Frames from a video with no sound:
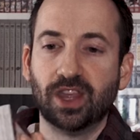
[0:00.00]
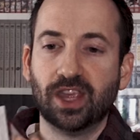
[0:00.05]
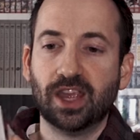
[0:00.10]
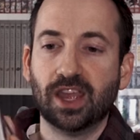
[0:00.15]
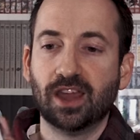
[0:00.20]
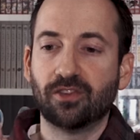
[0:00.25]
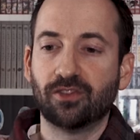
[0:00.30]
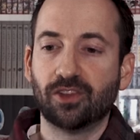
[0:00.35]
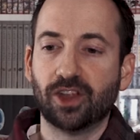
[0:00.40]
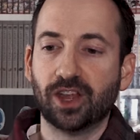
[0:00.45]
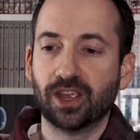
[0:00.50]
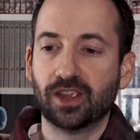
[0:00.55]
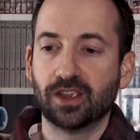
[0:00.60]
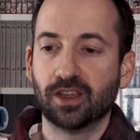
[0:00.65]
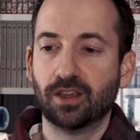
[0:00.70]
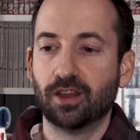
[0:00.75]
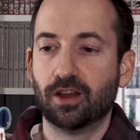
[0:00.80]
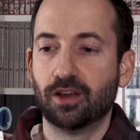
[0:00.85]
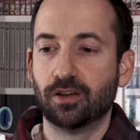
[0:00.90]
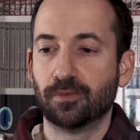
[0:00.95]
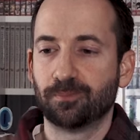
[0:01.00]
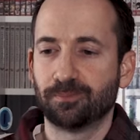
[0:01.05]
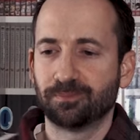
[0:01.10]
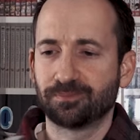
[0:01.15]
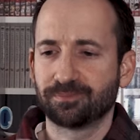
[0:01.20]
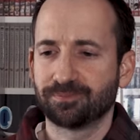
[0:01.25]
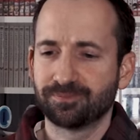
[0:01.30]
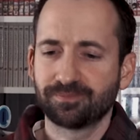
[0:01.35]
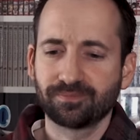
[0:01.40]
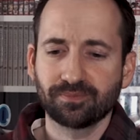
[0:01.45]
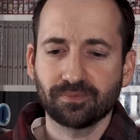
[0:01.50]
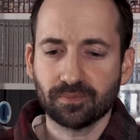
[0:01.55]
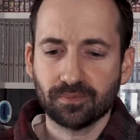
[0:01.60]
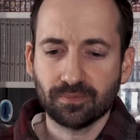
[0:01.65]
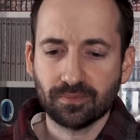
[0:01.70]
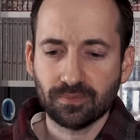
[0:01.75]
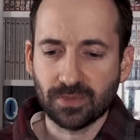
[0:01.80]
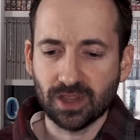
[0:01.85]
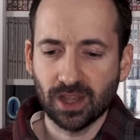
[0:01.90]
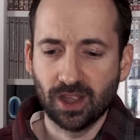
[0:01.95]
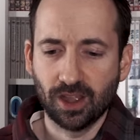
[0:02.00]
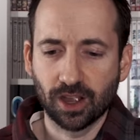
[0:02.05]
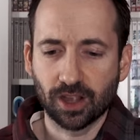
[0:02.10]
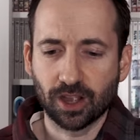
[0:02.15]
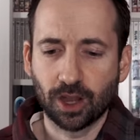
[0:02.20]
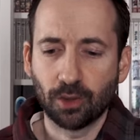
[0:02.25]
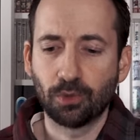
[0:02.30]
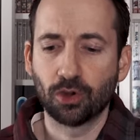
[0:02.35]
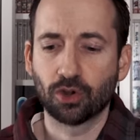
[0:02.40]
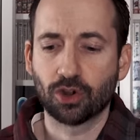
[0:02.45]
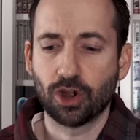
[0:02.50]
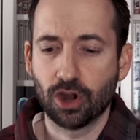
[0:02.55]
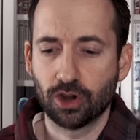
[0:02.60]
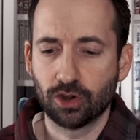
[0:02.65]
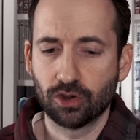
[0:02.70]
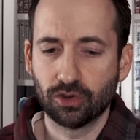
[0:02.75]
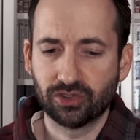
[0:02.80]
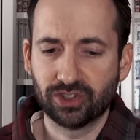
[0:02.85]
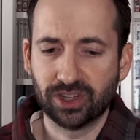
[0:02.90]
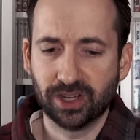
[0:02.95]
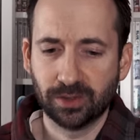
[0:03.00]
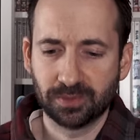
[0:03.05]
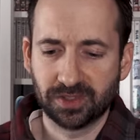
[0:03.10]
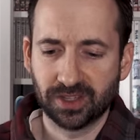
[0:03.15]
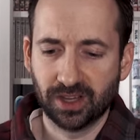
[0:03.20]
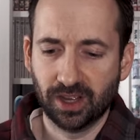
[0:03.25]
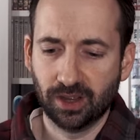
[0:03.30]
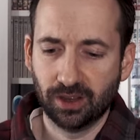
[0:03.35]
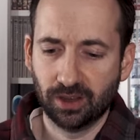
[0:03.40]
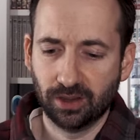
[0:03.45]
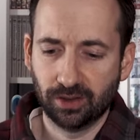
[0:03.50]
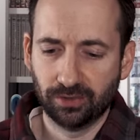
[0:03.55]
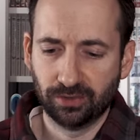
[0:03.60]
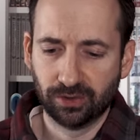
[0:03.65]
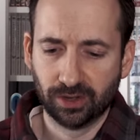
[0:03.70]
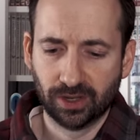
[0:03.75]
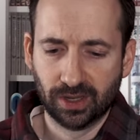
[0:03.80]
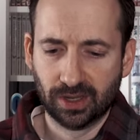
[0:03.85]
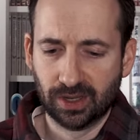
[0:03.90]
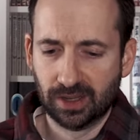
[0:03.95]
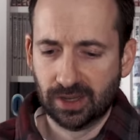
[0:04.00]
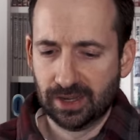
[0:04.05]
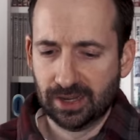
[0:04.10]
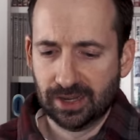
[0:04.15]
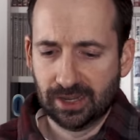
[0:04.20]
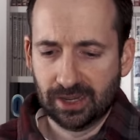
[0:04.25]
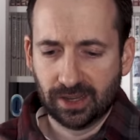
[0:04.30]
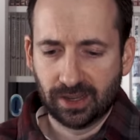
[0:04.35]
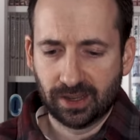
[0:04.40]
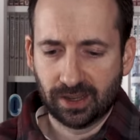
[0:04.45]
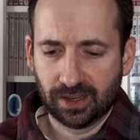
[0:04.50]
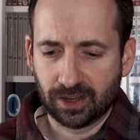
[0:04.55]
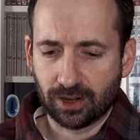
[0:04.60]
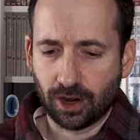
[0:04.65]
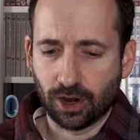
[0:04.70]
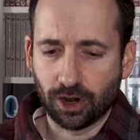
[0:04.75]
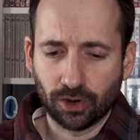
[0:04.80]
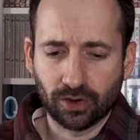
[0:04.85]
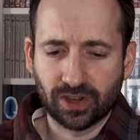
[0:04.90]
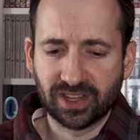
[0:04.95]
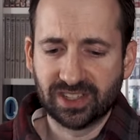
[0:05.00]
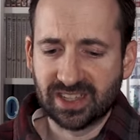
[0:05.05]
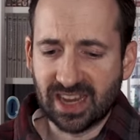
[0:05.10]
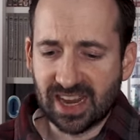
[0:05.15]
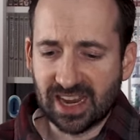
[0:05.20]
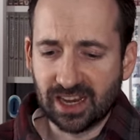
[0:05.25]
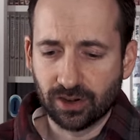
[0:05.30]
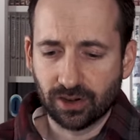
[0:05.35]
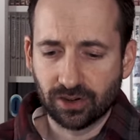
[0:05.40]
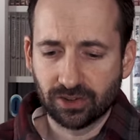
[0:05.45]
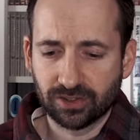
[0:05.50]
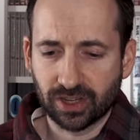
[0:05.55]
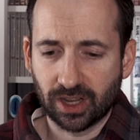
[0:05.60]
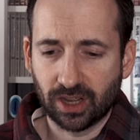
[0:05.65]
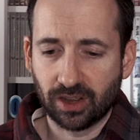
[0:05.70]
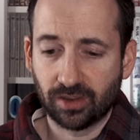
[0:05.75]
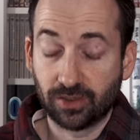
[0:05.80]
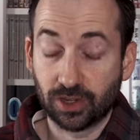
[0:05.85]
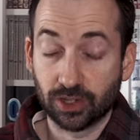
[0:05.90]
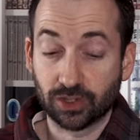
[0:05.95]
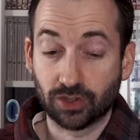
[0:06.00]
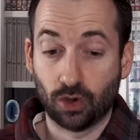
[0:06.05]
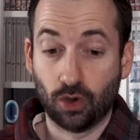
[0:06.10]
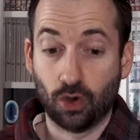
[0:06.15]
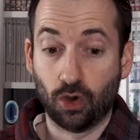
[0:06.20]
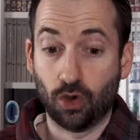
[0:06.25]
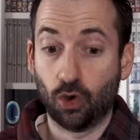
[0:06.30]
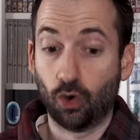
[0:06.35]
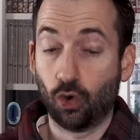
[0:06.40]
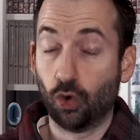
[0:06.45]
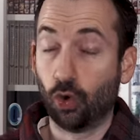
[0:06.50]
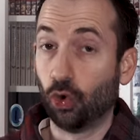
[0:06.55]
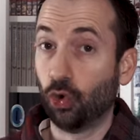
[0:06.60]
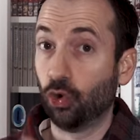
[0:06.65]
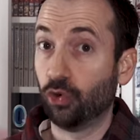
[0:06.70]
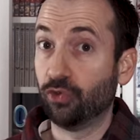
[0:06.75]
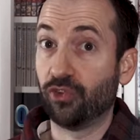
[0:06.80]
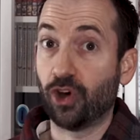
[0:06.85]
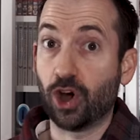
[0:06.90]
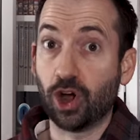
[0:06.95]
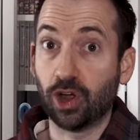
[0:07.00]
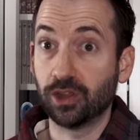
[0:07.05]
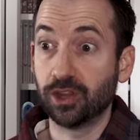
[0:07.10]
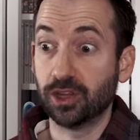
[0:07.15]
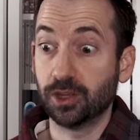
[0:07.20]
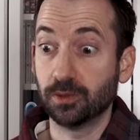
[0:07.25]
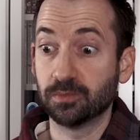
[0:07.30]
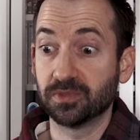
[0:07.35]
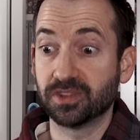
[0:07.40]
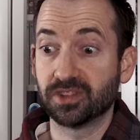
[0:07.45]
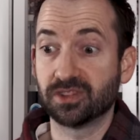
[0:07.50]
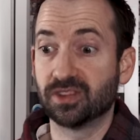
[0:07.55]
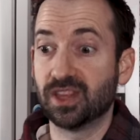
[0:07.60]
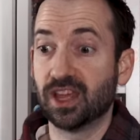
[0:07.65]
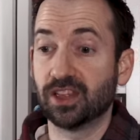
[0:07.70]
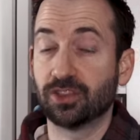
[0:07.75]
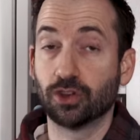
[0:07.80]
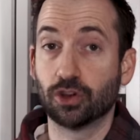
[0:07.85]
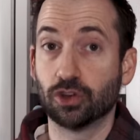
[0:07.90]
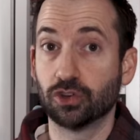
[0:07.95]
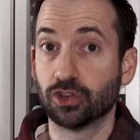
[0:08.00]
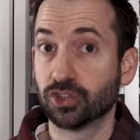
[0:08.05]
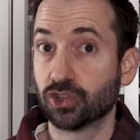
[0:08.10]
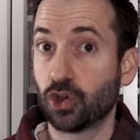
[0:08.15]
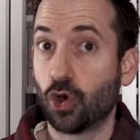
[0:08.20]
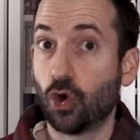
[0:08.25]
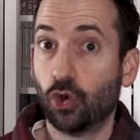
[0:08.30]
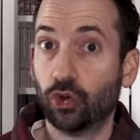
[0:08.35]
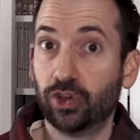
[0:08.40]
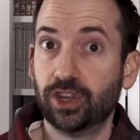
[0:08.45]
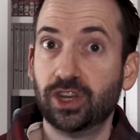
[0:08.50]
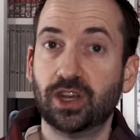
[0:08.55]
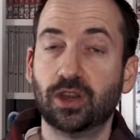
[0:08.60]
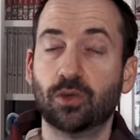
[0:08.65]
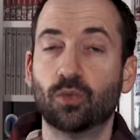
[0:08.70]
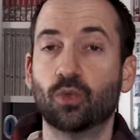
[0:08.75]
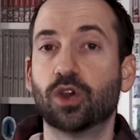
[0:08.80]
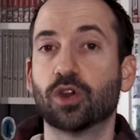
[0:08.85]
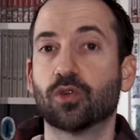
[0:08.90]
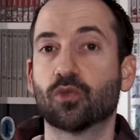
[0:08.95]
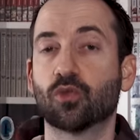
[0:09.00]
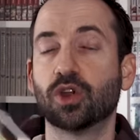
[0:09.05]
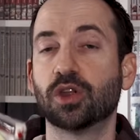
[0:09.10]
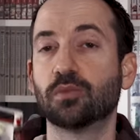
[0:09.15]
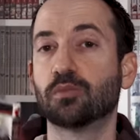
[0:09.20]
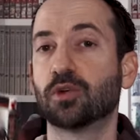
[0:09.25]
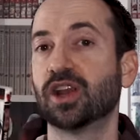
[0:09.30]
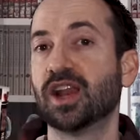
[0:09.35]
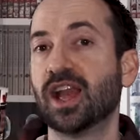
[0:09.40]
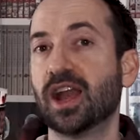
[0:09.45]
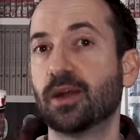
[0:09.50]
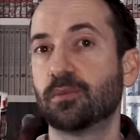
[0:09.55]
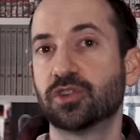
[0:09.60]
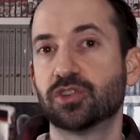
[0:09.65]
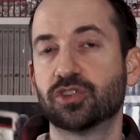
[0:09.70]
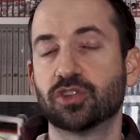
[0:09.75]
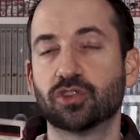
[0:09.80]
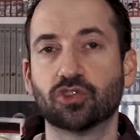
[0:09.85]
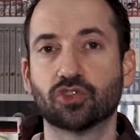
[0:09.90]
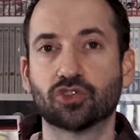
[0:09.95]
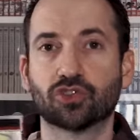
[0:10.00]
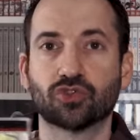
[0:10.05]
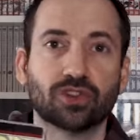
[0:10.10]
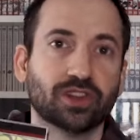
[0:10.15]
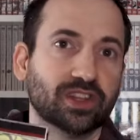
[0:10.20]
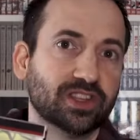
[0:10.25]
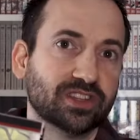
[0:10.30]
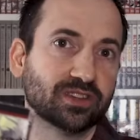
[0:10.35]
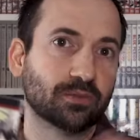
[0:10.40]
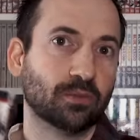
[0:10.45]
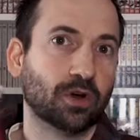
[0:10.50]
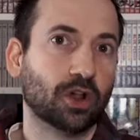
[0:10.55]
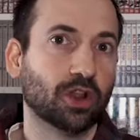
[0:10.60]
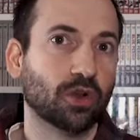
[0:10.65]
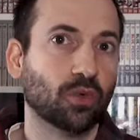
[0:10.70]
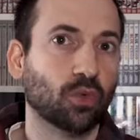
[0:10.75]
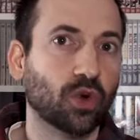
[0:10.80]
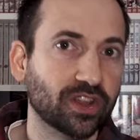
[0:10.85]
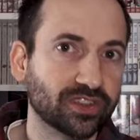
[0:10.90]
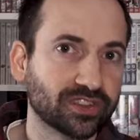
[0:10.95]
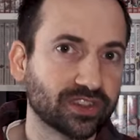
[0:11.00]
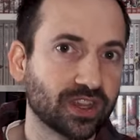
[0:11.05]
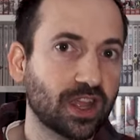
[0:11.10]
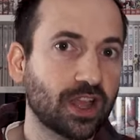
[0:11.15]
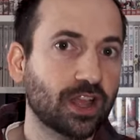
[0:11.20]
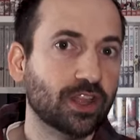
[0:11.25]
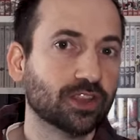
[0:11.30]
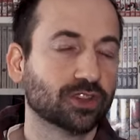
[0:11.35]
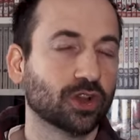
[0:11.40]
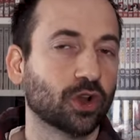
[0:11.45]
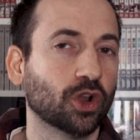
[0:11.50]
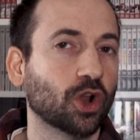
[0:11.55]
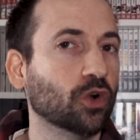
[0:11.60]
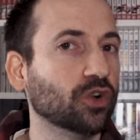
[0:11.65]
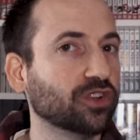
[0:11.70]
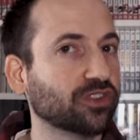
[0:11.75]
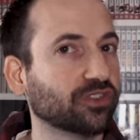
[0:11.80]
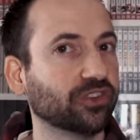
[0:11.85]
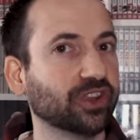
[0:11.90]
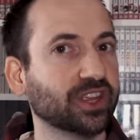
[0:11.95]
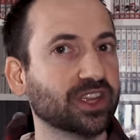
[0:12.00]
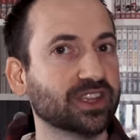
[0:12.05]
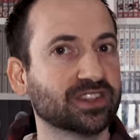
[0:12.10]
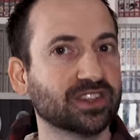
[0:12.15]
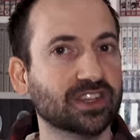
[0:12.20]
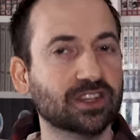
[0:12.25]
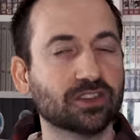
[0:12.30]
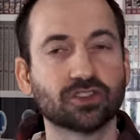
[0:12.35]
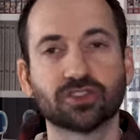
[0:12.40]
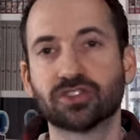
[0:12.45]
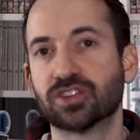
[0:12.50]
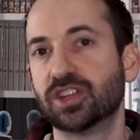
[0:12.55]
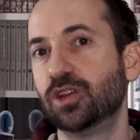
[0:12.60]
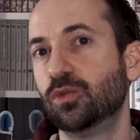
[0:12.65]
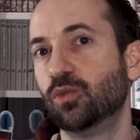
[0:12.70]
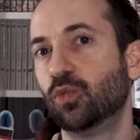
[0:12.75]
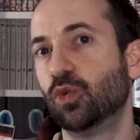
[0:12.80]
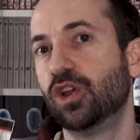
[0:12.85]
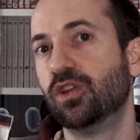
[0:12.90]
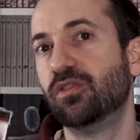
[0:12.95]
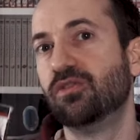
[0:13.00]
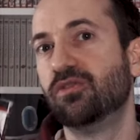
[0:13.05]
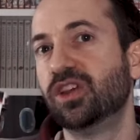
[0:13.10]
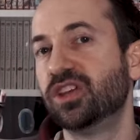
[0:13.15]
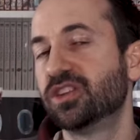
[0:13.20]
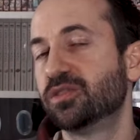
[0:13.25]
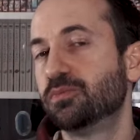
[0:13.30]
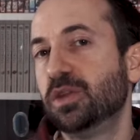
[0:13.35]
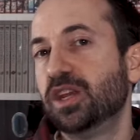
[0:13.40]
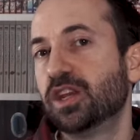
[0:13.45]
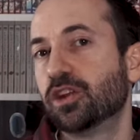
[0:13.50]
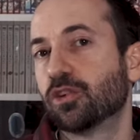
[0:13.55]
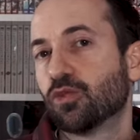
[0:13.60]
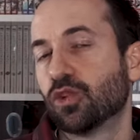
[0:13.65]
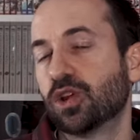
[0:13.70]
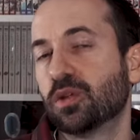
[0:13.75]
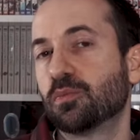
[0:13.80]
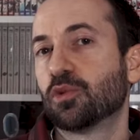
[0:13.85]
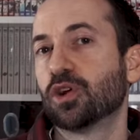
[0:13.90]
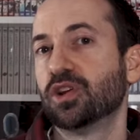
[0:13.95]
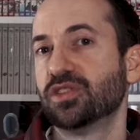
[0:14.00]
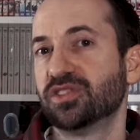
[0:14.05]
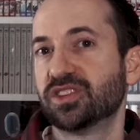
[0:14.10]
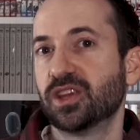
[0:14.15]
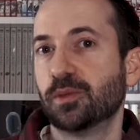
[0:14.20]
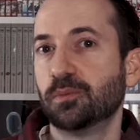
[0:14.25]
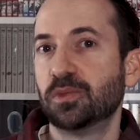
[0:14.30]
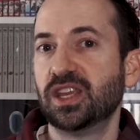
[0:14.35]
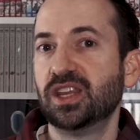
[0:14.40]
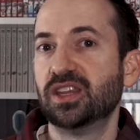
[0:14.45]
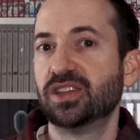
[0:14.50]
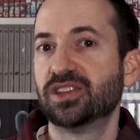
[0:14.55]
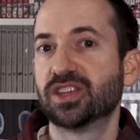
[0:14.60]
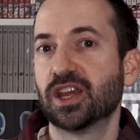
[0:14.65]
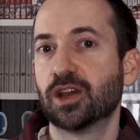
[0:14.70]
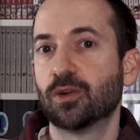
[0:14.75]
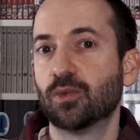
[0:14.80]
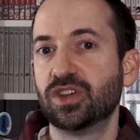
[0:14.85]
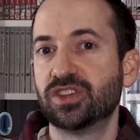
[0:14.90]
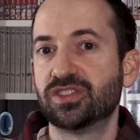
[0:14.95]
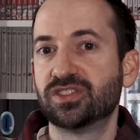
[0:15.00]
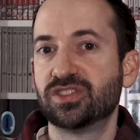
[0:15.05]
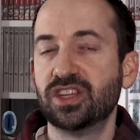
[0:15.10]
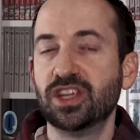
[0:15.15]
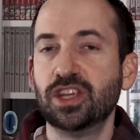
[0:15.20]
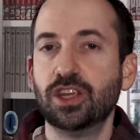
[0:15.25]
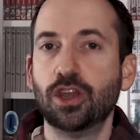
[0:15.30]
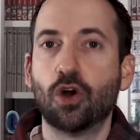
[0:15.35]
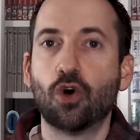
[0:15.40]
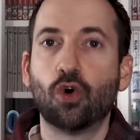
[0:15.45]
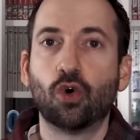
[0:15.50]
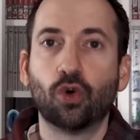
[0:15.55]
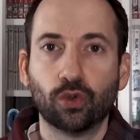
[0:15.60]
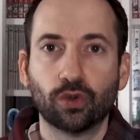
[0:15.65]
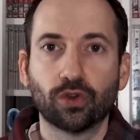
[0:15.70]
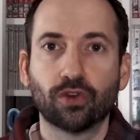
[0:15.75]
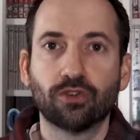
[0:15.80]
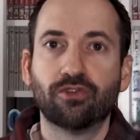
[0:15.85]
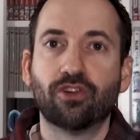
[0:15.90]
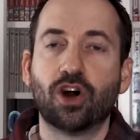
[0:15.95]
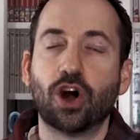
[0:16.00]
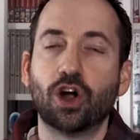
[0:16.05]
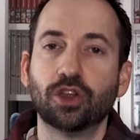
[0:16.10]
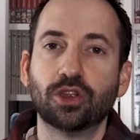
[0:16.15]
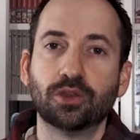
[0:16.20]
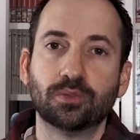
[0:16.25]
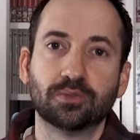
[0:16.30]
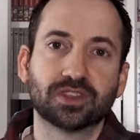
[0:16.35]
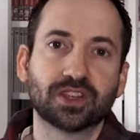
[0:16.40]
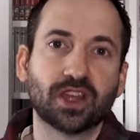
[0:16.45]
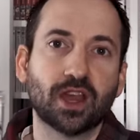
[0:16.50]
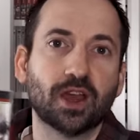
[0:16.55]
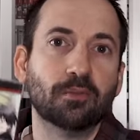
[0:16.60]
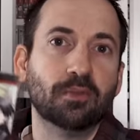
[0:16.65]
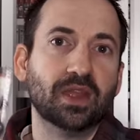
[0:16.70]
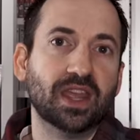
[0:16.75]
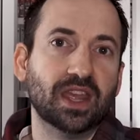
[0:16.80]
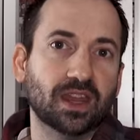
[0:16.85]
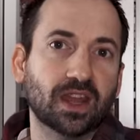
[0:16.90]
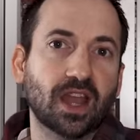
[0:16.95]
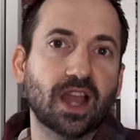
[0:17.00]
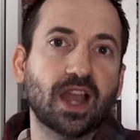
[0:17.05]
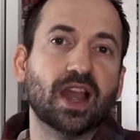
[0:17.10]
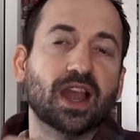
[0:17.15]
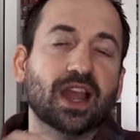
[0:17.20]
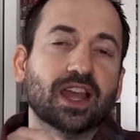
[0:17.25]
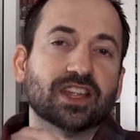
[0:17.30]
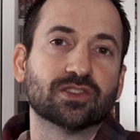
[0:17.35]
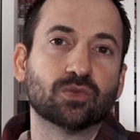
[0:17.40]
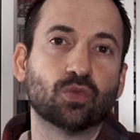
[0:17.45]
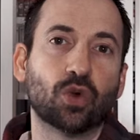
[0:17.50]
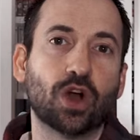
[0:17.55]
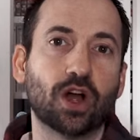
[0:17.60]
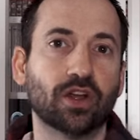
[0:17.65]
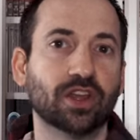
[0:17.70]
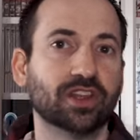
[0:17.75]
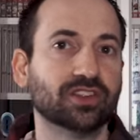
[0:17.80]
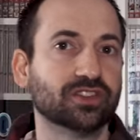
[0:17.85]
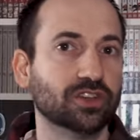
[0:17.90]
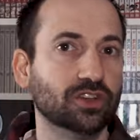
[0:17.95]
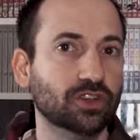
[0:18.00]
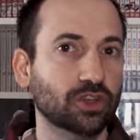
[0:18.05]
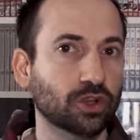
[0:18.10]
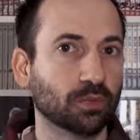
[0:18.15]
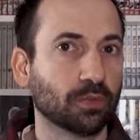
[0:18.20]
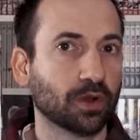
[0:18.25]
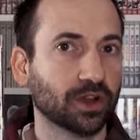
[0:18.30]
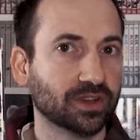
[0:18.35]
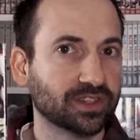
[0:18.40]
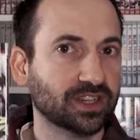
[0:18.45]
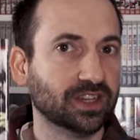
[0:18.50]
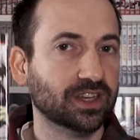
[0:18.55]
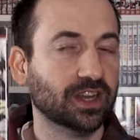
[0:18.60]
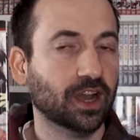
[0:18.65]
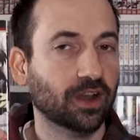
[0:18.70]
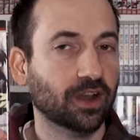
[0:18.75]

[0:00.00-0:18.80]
they have like a couple cargo ships of cargo containers of just old volumes that they're just holding and when a reprint happens they'll just release them all at once so i always think it's interesting when viz media reprints something is that we see older volumes come in as well as a new printing